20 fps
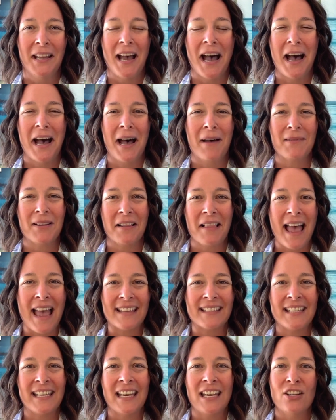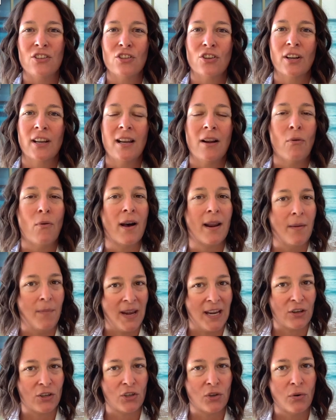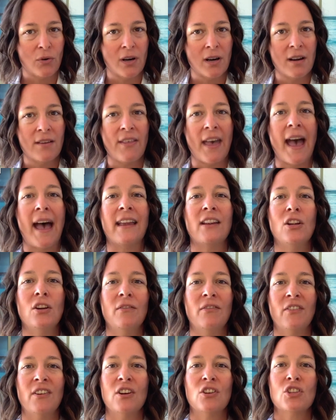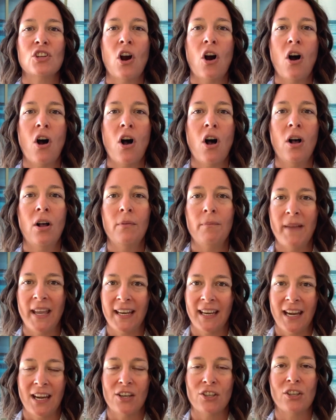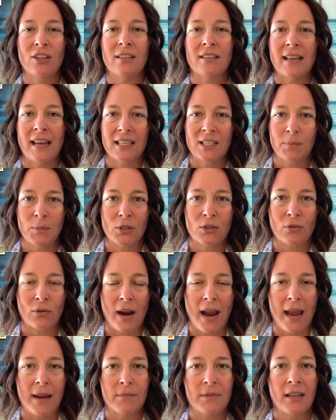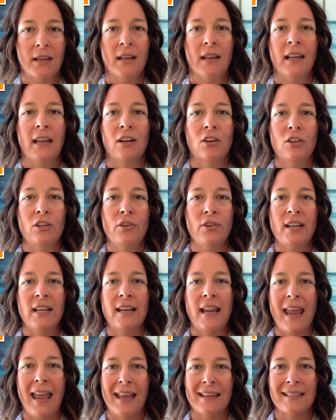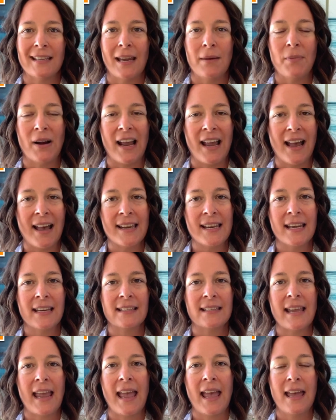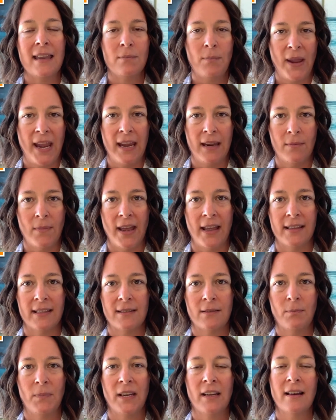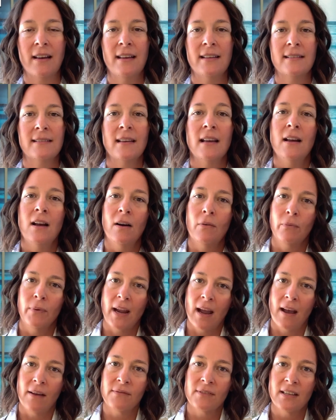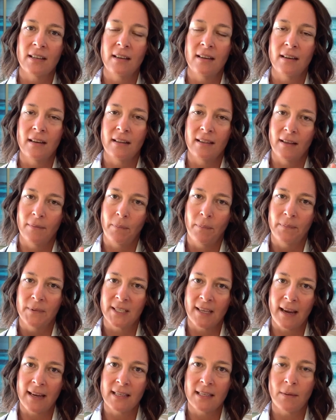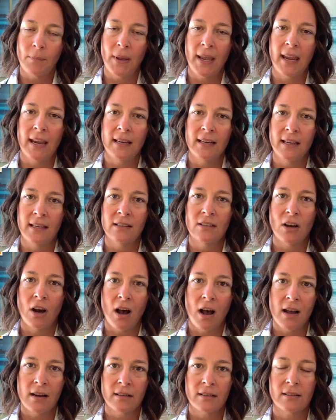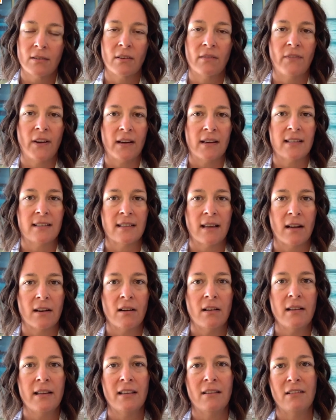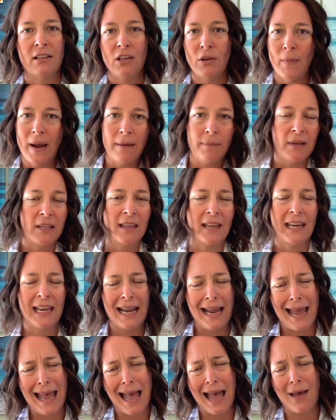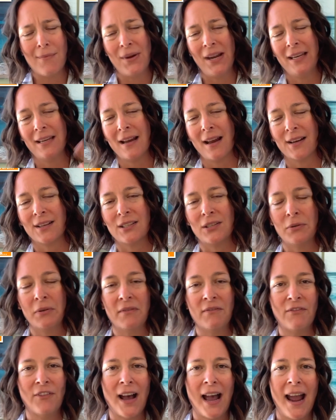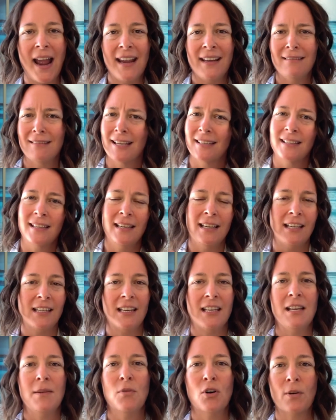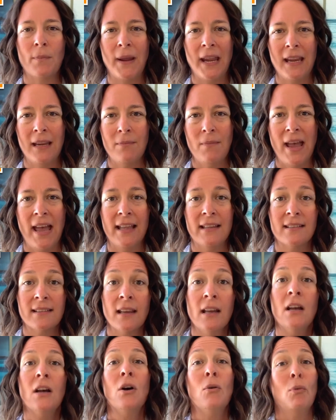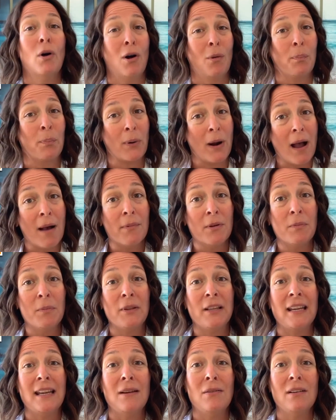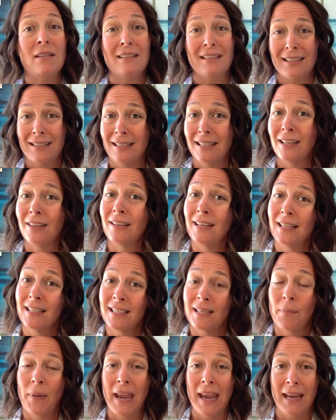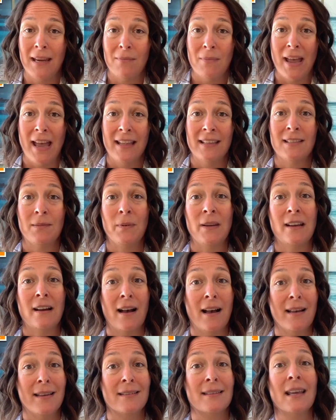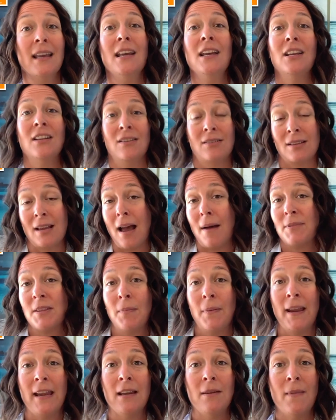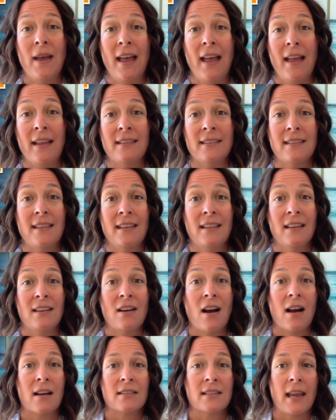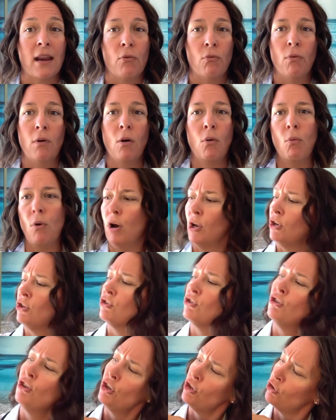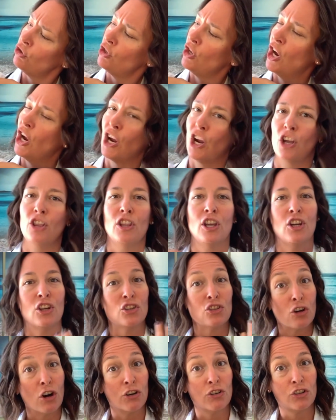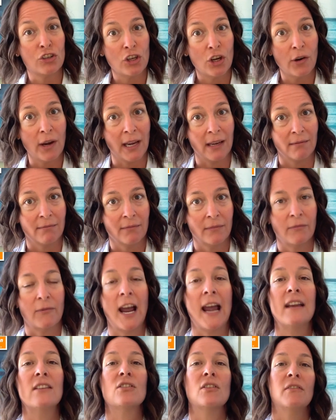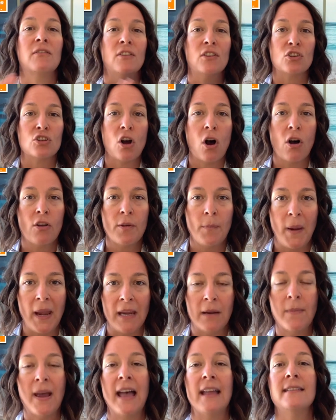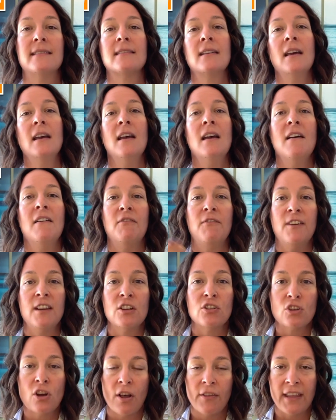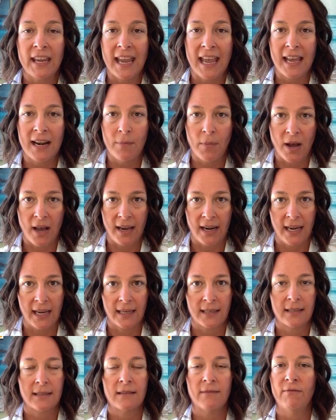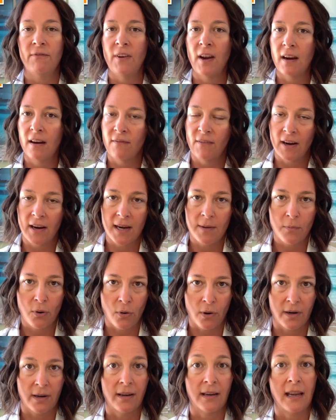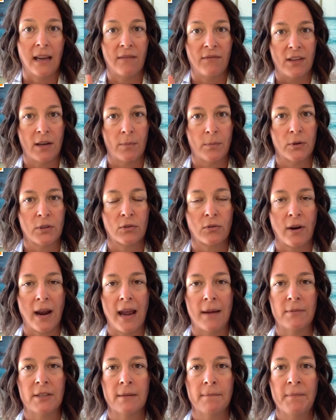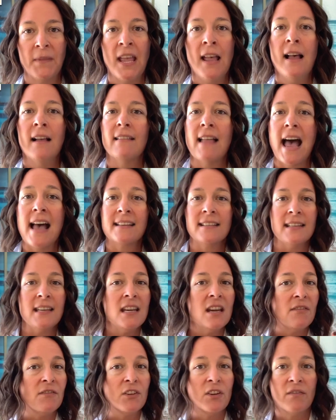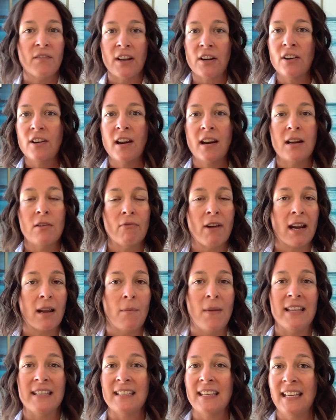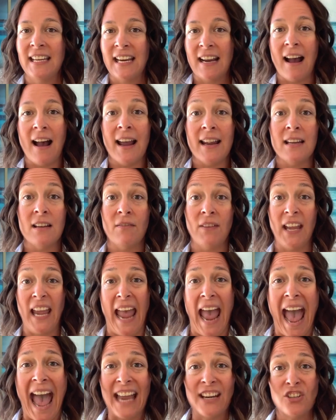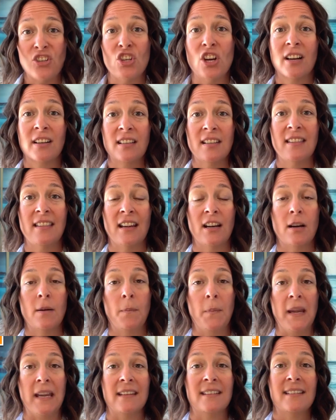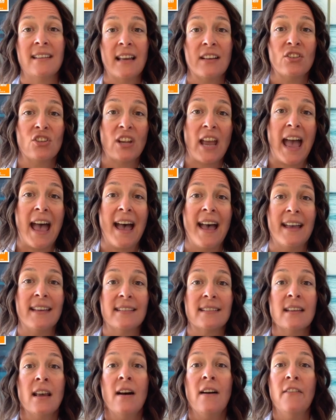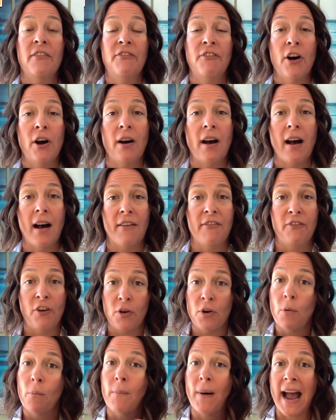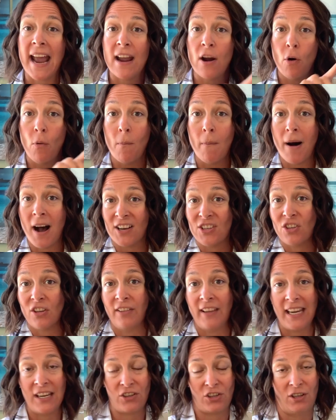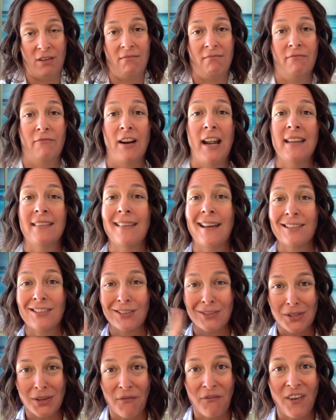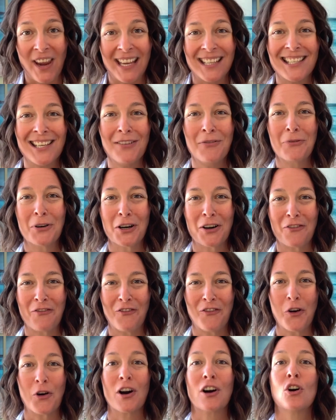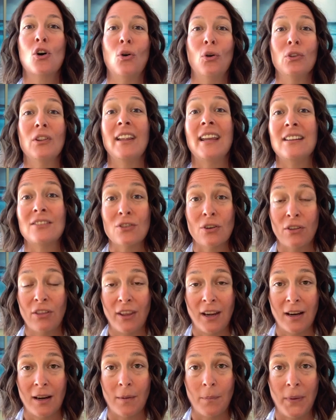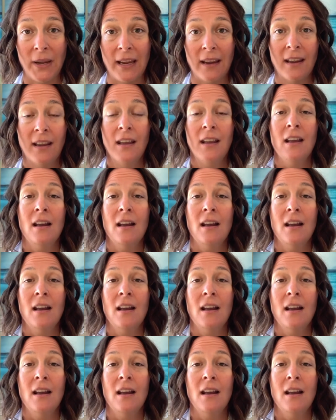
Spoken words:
The last thing is you're going to want to make sure that you finish all medications as prescribed, including antibiotics and pain meds, because the signs of pain in dogs are very subtle, and you might be thinking, my dog's doing fine, doesn't need any more pain meds. Well, probably still needs the pain meds, because you stop the pain meds, then the dog's like, well, what is this thing? And then it starts chewing, right? So finish all the pain meds, finish all the antibiotics, very, very important if they're prescribed. Lastly, if your veterinarian recommends any kind of adjunct therapy, such as photobiomodulation, right? That's just a fancy word for cold laser therapy.